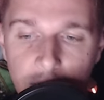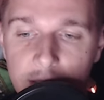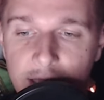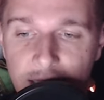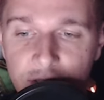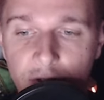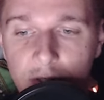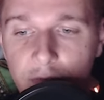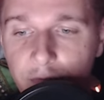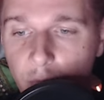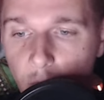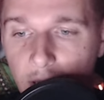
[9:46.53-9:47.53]
That's kind
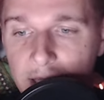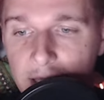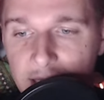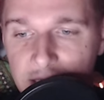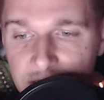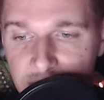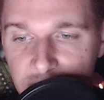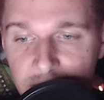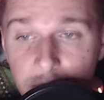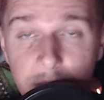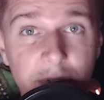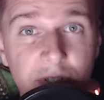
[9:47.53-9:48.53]
of what I can see. Maybe